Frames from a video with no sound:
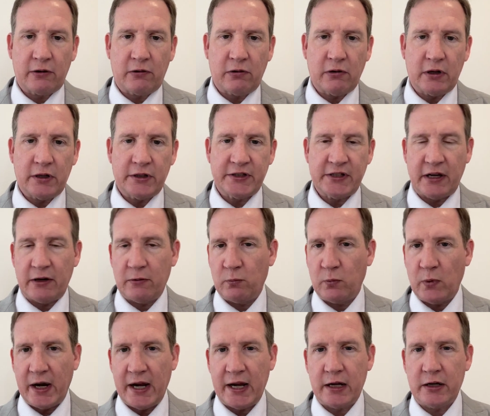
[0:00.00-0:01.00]
across a
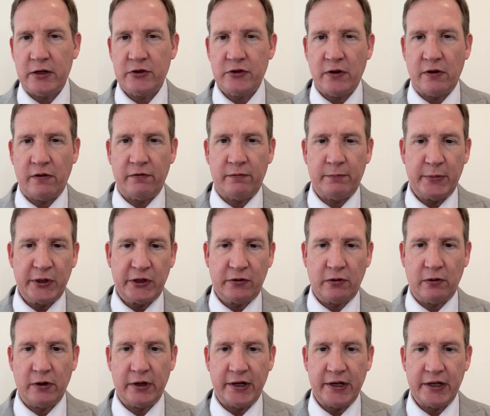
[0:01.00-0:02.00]
range of
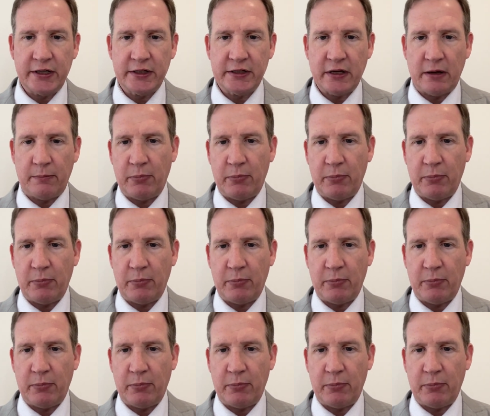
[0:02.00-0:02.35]
maturities,